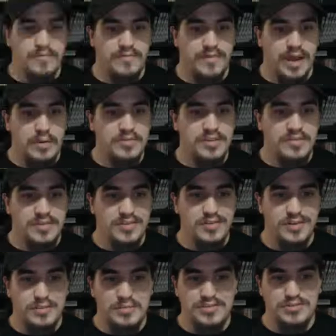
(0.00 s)
I wasn't even
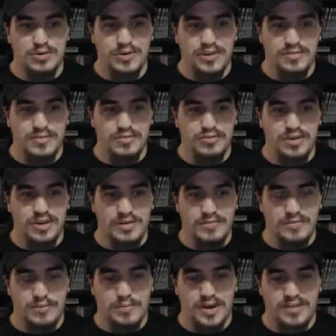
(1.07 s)
doing a majority of the drinking
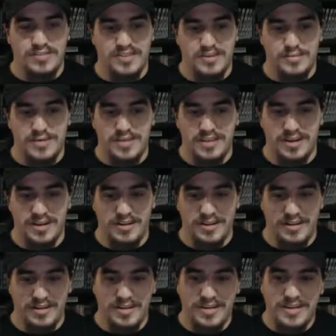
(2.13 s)
for my team, and
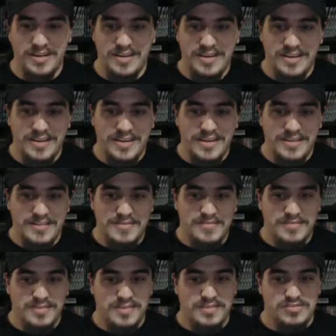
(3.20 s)

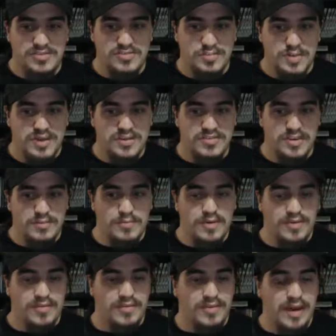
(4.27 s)
just because I
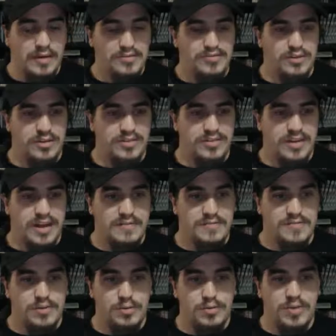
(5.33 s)
was starting to not
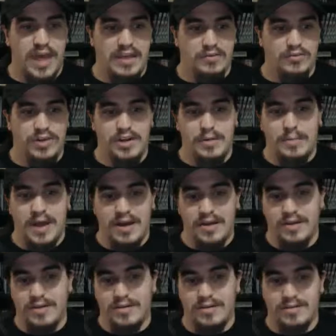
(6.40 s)
feel that great about,
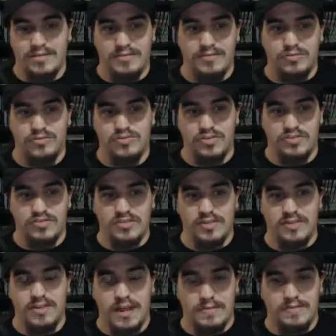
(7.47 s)
just
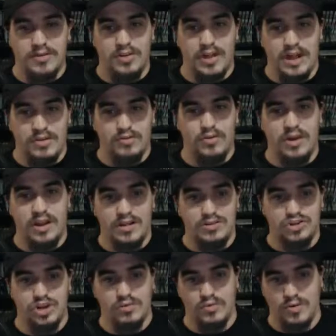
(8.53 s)
not feeling that great in
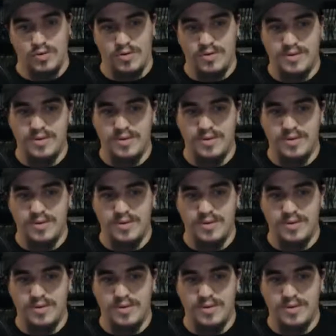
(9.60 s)
general.